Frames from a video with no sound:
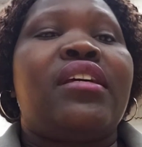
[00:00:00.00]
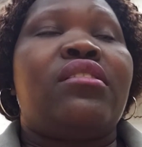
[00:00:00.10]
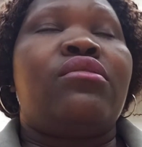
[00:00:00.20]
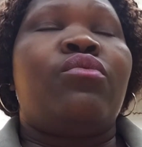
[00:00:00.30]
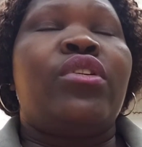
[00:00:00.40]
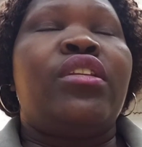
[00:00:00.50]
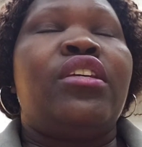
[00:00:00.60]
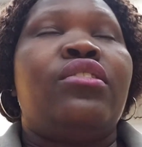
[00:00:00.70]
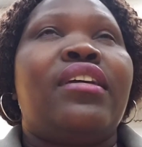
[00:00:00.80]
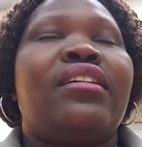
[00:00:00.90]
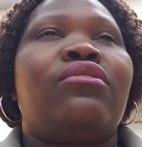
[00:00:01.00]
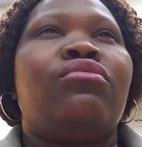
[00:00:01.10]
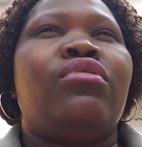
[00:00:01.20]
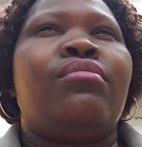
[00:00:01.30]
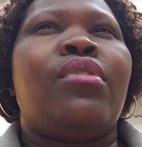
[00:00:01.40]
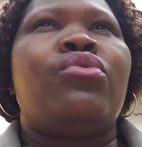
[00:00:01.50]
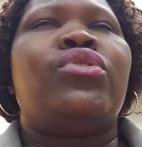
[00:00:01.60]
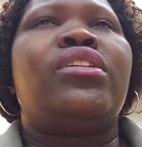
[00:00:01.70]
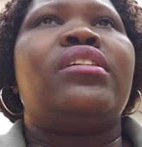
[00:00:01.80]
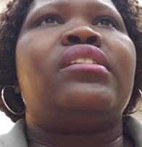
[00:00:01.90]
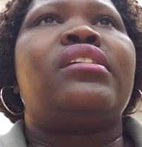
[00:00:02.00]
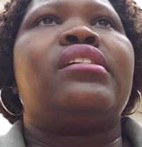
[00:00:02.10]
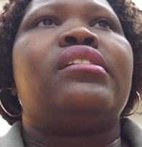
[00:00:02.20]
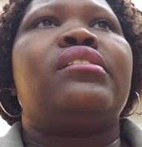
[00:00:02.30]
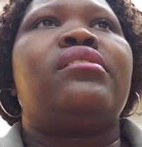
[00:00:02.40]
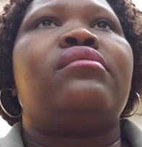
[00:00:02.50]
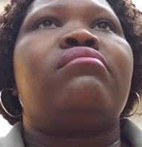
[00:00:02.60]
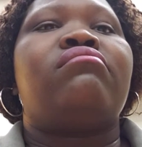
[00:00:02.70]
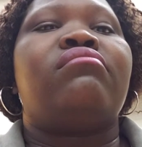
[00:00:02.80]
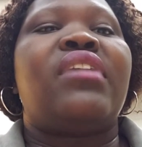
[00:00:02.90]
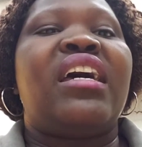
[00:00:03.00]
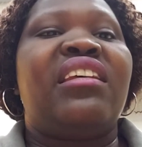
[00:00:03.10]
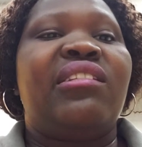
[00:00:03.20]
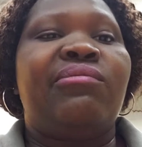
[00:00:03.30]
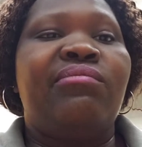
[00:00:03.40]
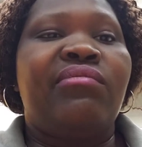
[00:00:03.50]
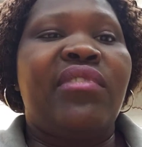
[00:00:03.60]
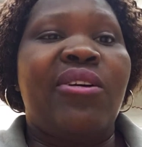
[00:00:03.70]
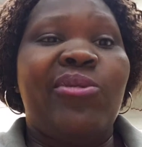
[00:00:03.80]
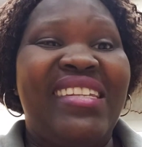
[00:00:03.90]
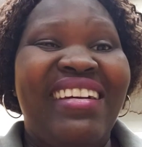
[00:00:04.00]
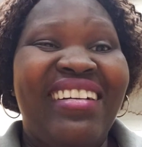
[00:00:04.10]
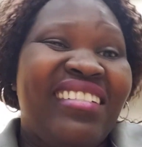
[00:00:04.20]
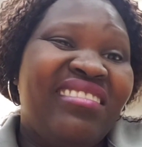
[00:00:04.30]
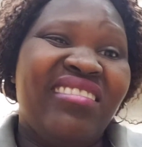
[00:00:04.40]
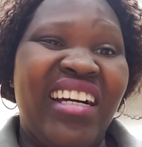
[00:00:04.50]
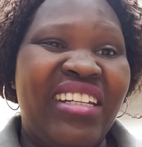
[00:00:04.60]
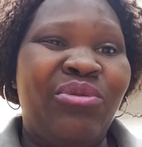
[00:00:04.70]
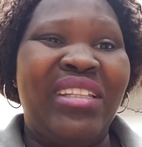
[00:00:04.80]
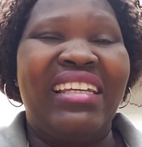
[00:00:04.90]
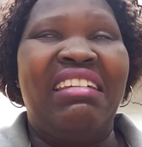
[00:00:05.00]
I just went in like through the motion because I was young, I didn't really